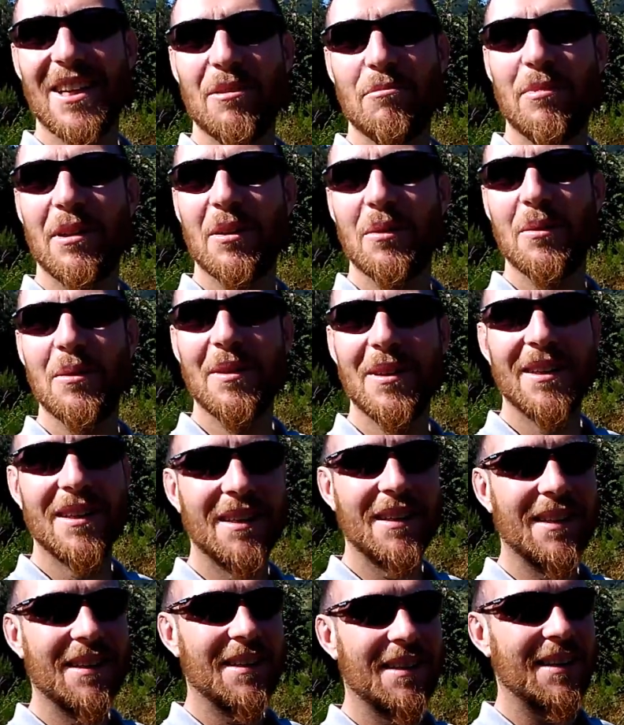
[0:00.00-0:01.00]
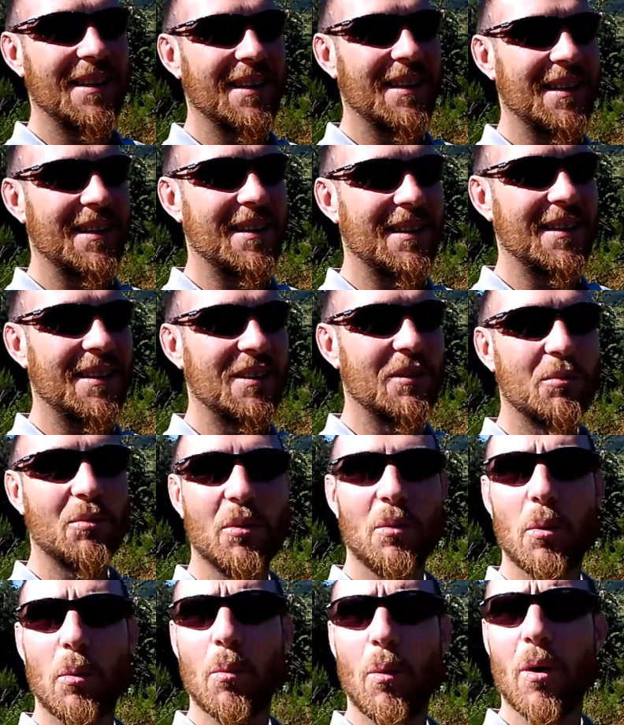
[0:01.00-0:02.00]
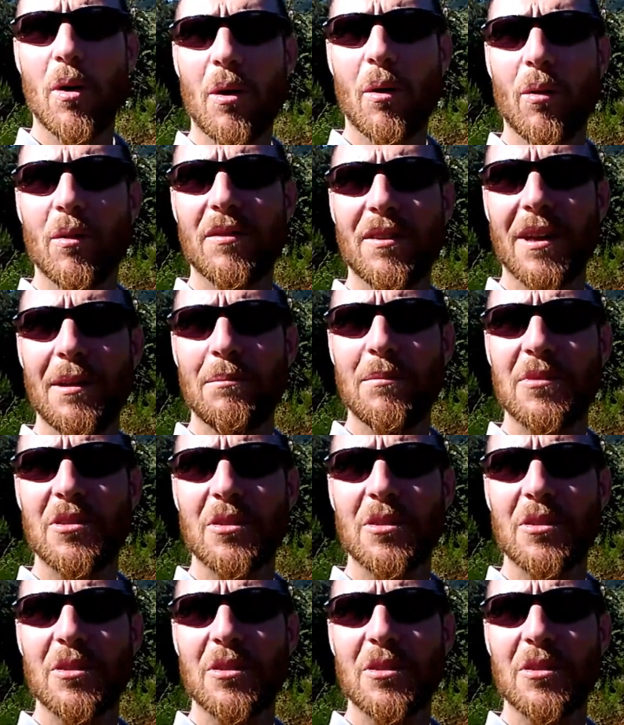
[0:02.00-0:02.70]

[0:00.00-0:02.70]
Biru. That's where we walk all the time.